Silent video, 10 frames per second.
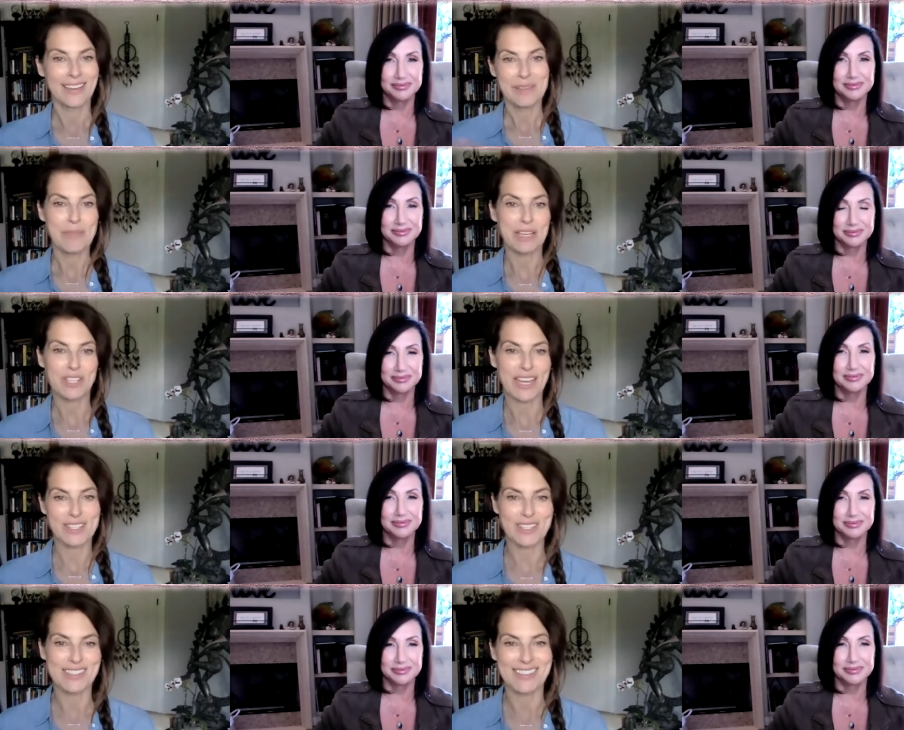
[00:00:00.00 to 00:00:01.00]
Speaker 1: make
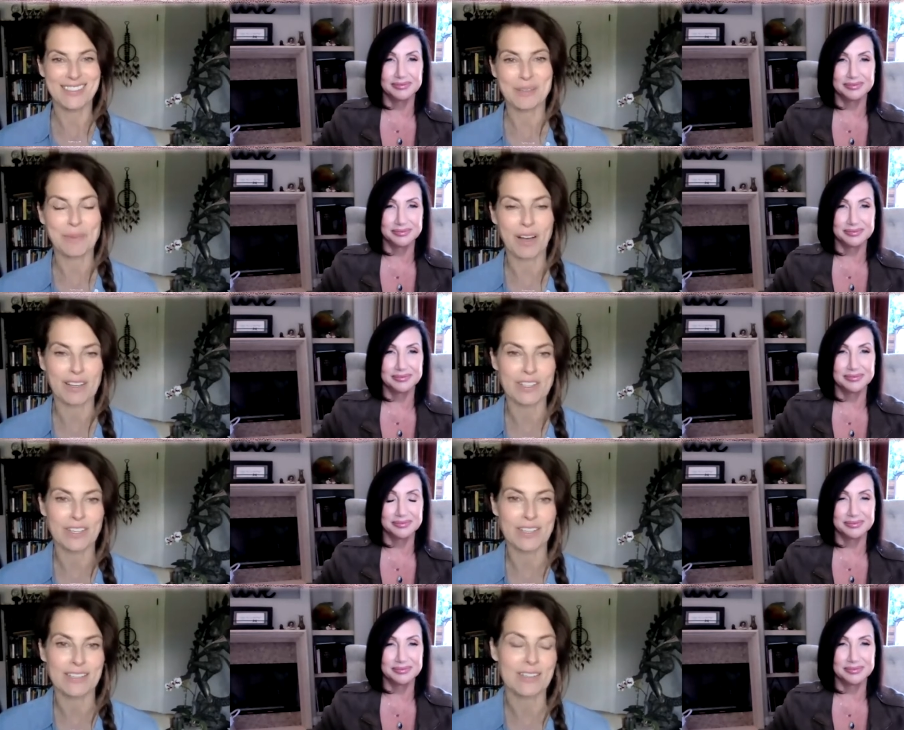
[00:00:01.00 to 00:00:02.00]
changes in the
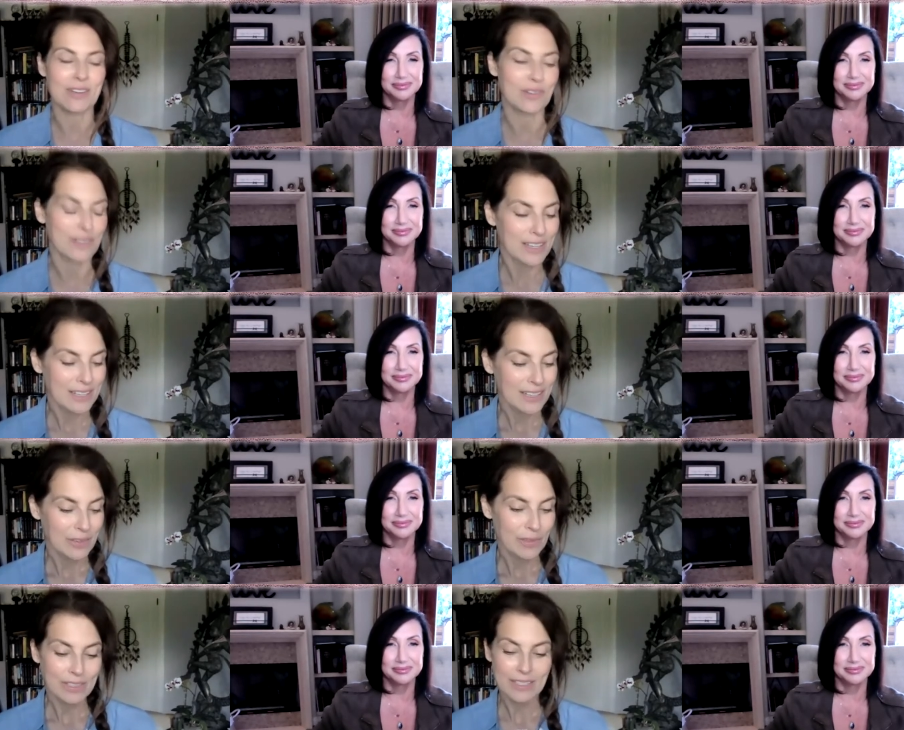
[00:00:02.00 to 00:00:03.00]
subconscious so
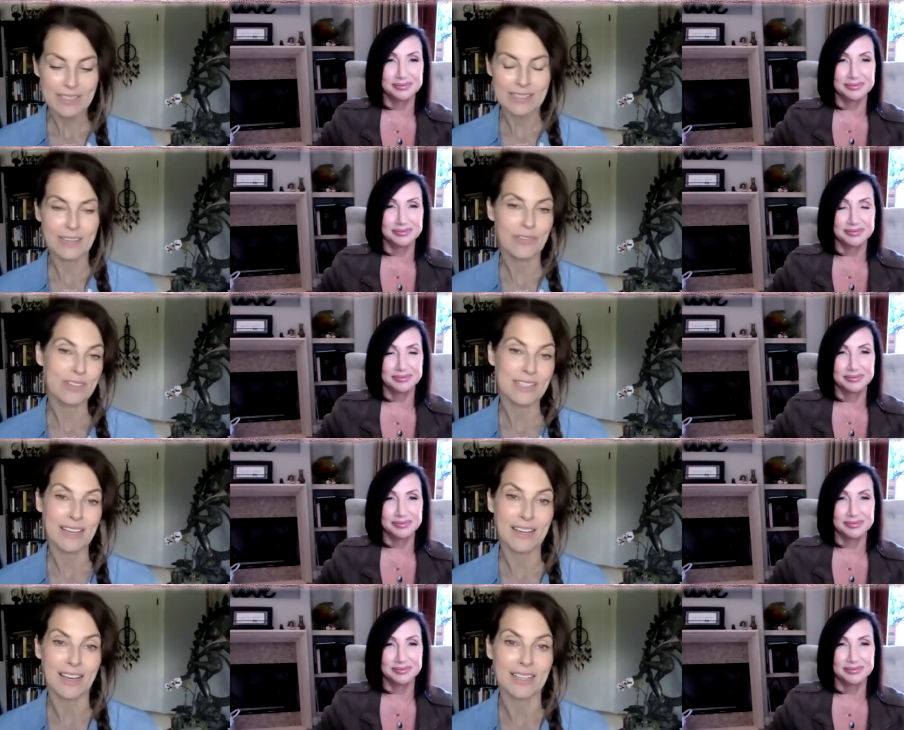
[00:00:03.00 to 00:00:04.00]
really it's it feels like a
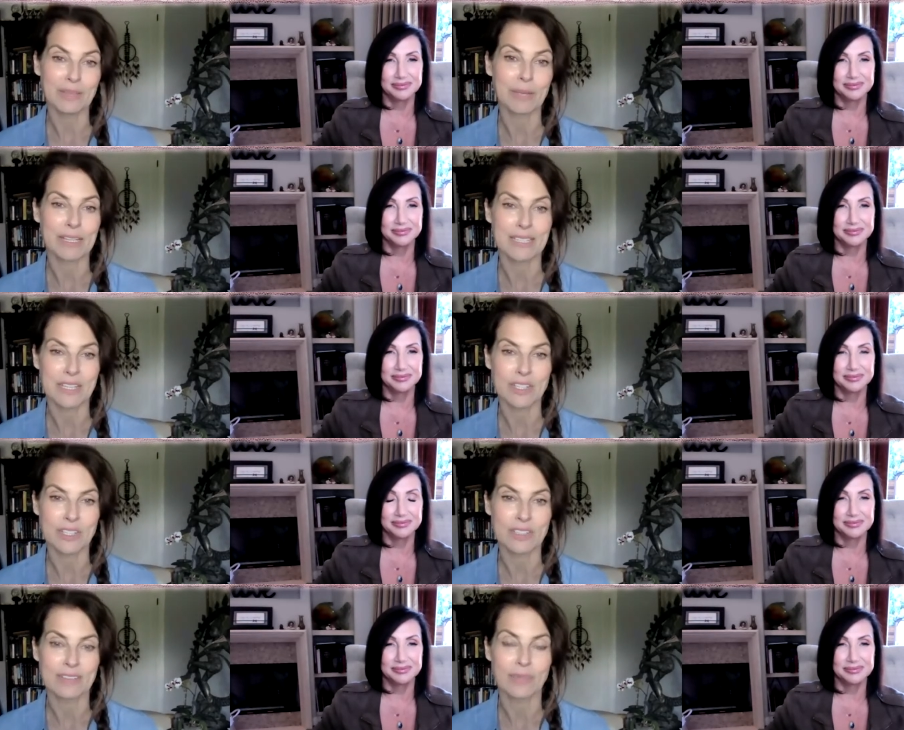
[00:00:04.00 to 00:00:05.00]
guided
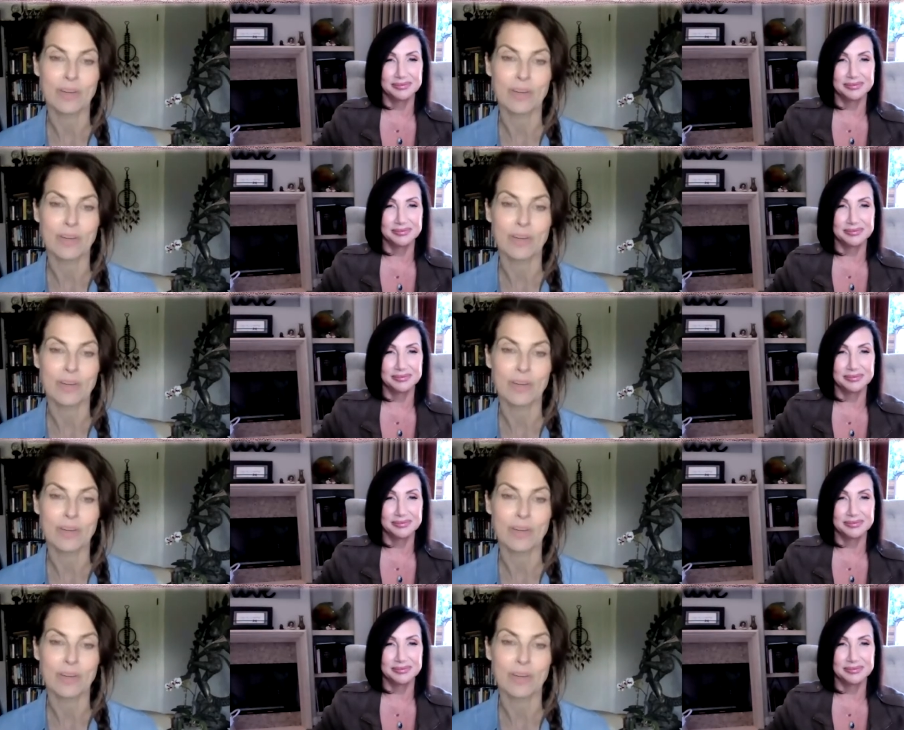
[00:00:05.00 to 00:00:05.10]
meditation where